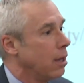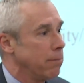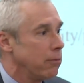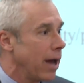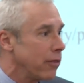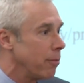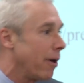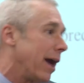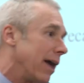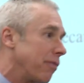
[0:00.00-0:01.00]
but rather
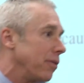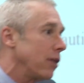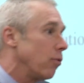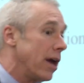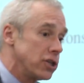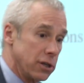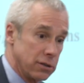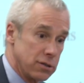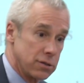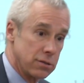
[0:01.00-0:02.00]
by ethnic
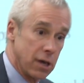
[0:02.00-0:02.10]
Russians